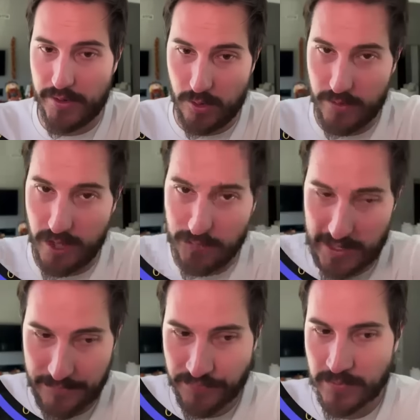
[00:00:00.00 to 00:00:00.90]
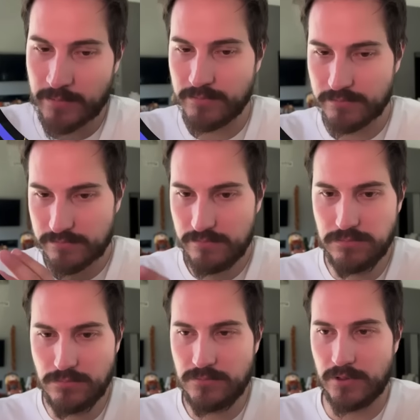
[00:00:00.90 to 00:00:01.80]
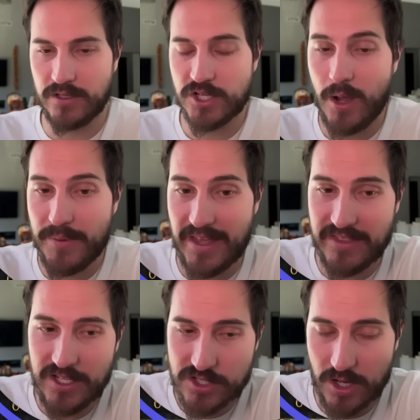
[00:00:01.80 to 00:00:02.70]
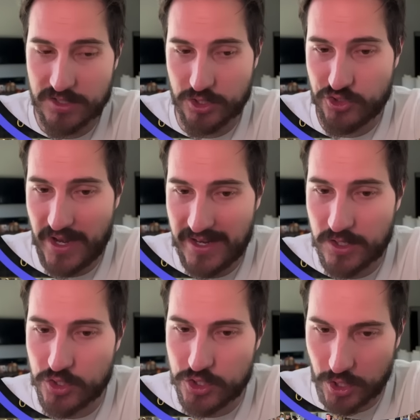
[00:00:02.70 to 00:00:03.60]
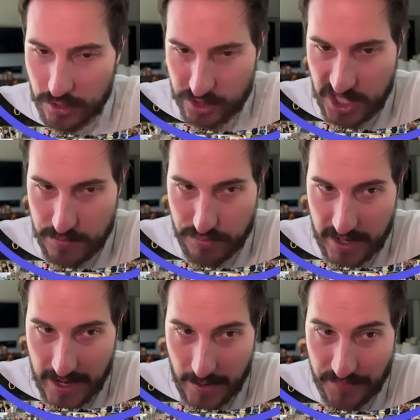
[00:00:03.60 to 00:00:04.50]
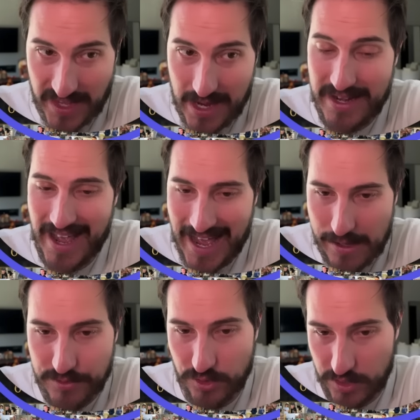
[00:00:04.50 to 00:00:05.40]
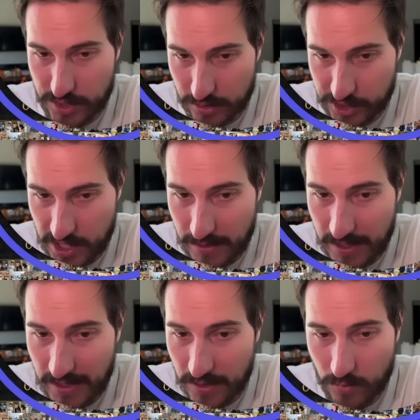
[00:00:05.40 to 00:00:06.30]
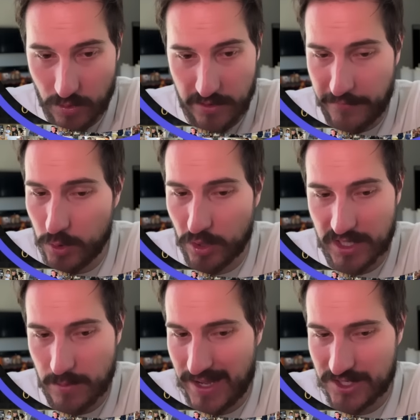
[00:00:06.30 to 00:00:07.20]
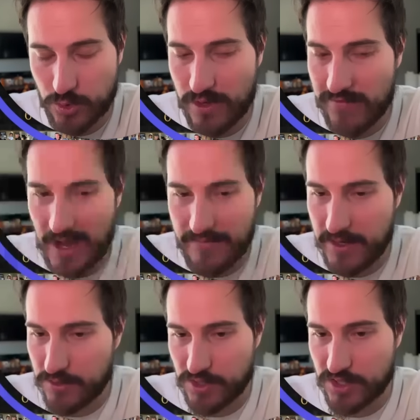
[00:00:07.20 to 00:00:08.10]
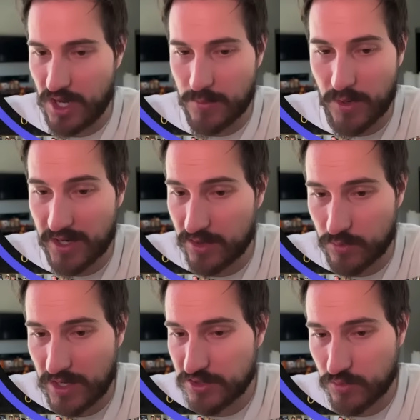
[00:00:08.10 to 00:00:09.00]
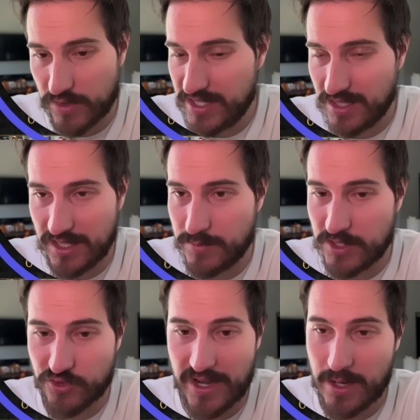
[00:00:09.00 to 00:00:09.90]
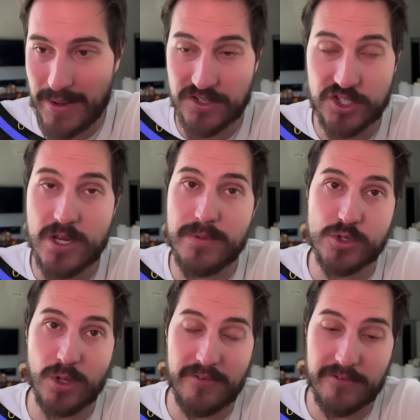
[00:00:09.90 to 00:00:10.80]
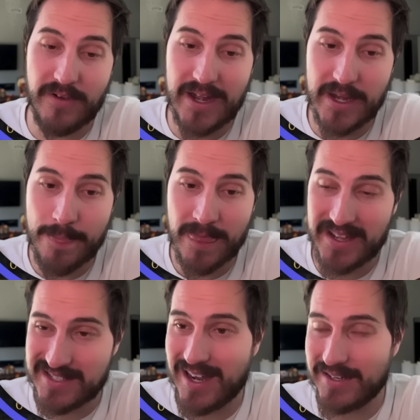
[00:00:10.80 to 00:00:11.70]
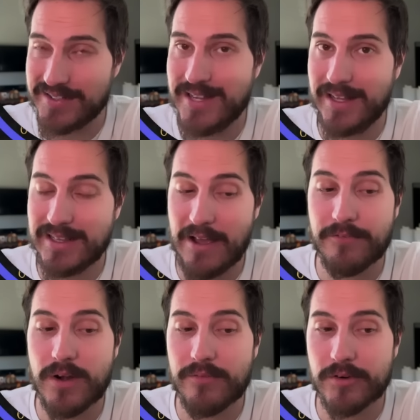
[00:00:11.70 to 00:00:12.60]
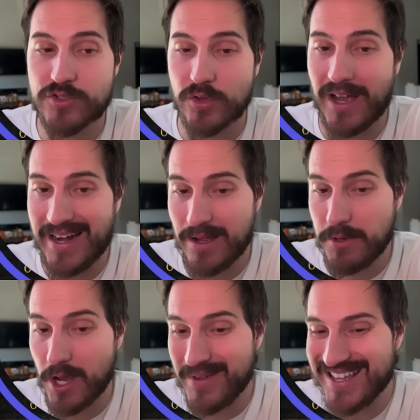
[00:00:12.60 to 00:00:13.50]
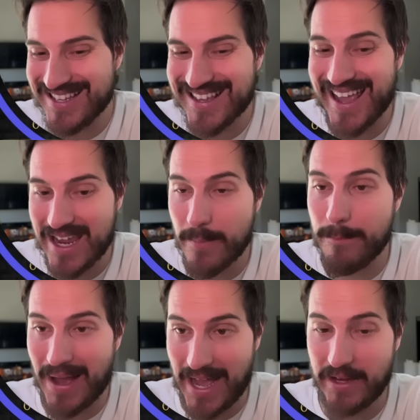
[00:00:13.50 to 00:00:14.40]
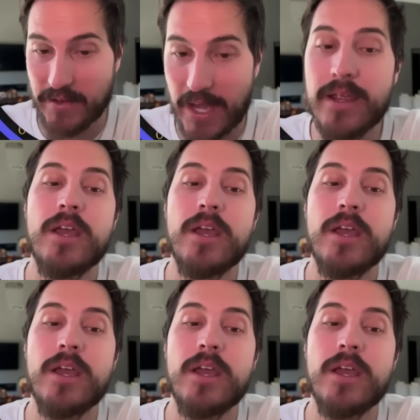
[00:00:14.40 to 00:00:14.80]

going on, right? On top of that, these stocks are trading dirt cheap right now. I mean, absolutely dirt cheap. If you look at the past 25 years of the stock market, the Russell recently has been trading about as cheap as you'll ever find it. It's not going to stay like that forever. And so the IWM is a buy, okay?